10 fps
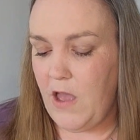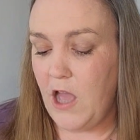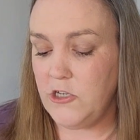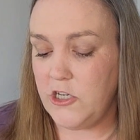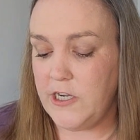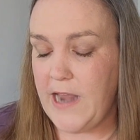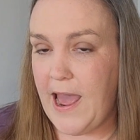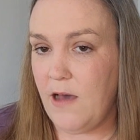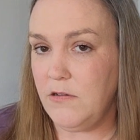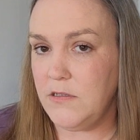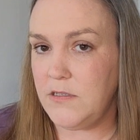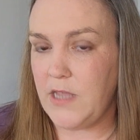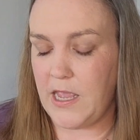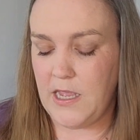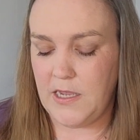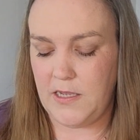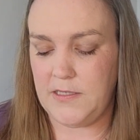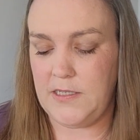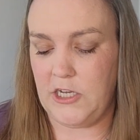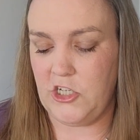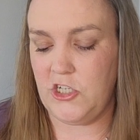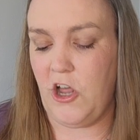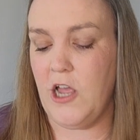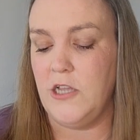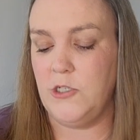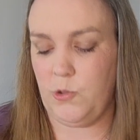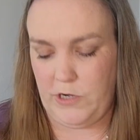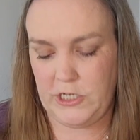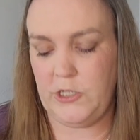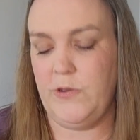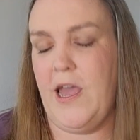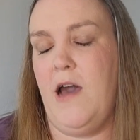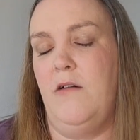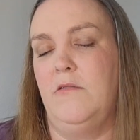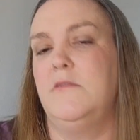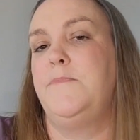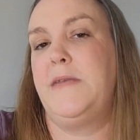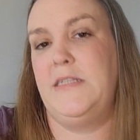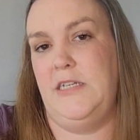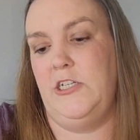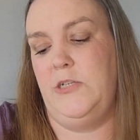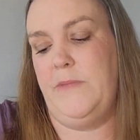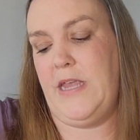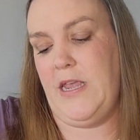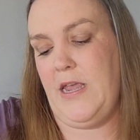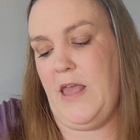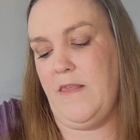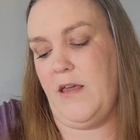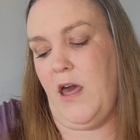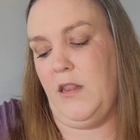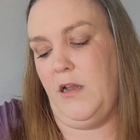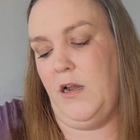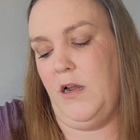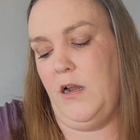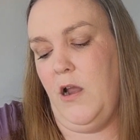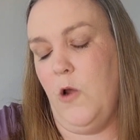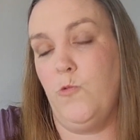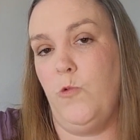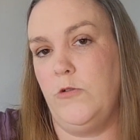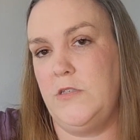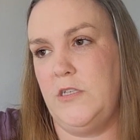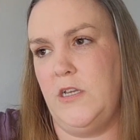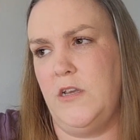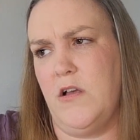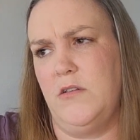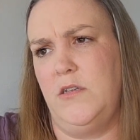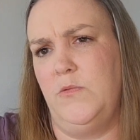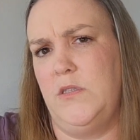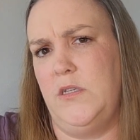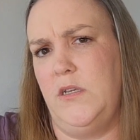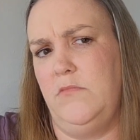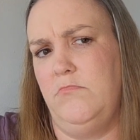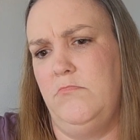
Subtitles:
100 Owls is stitched on 22 count Be Stitch Me in the color Roasted Not Toasted.